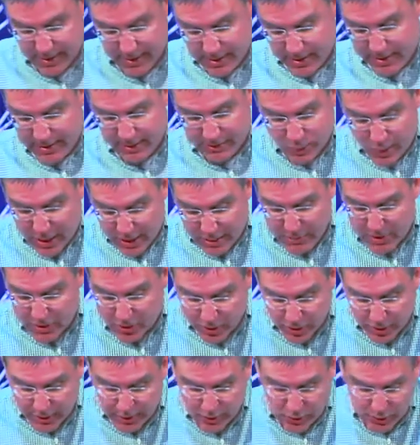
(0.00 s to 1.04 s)
And I try to be
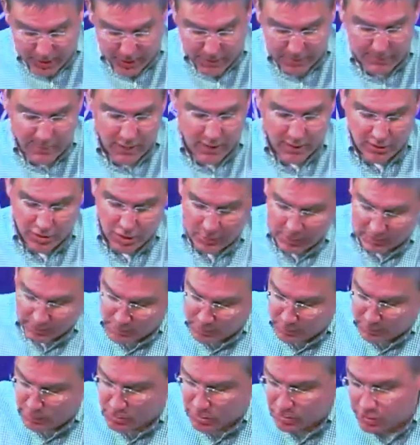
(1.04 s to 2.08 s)
good and try to do what I'm
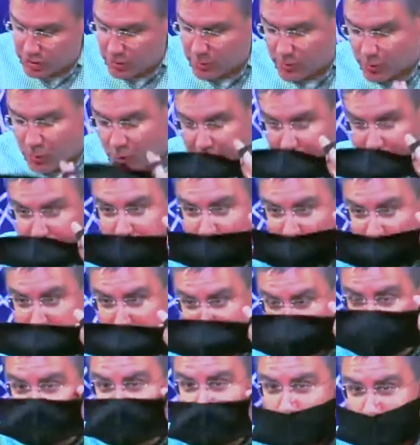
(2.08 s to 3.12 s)
supposed to do and wear this
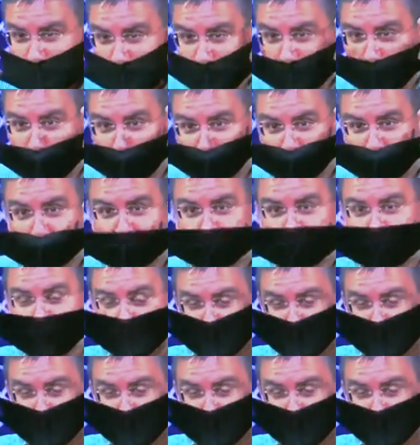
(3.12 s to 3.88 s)
thing that I put this thing